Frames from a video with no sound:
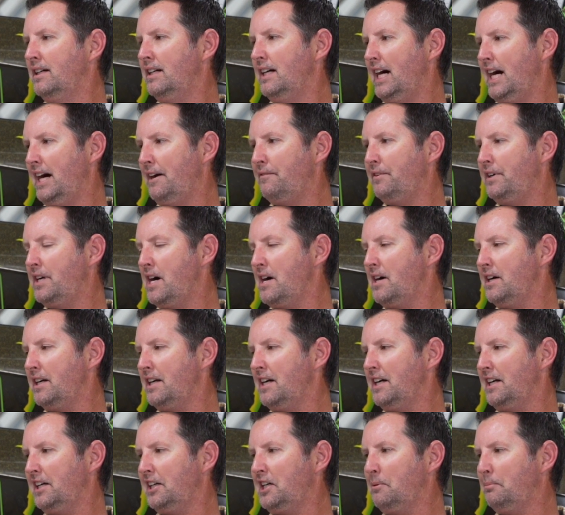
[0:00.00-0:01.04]
I've gone
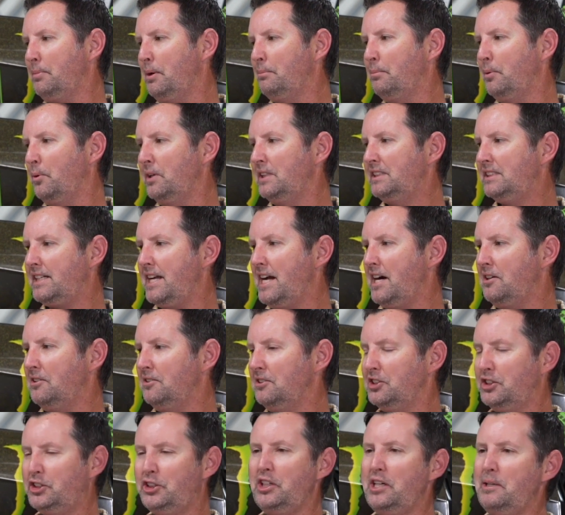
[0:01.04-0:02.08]
on a couple Boy
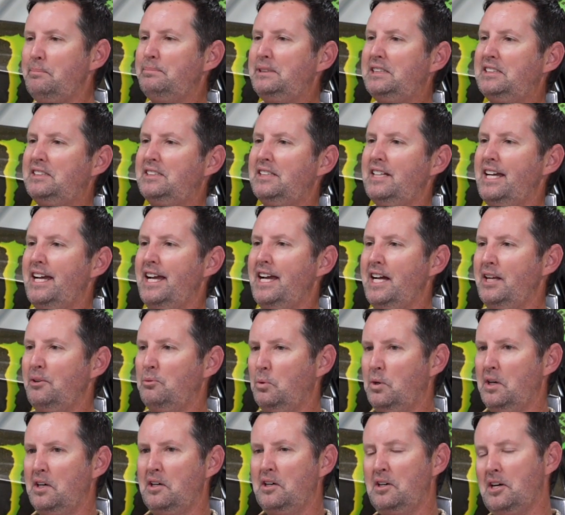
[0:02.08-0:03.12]
Scout trips
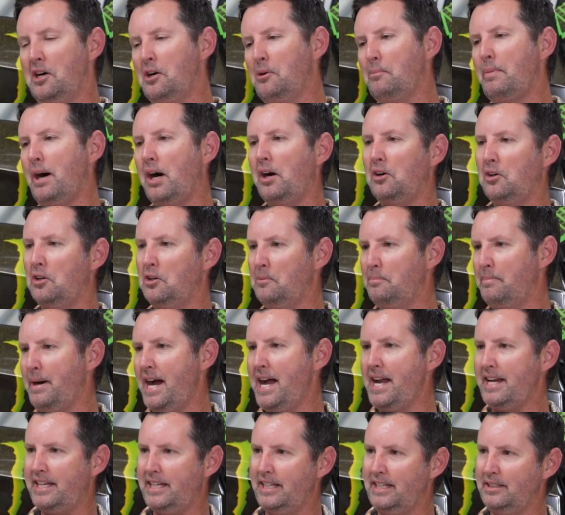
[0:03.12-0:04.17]
and where I'll borrow a
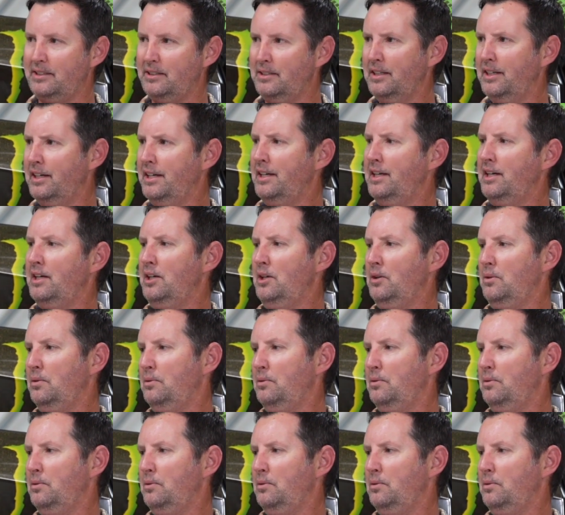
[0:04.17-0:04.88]
bike and mm-hmm.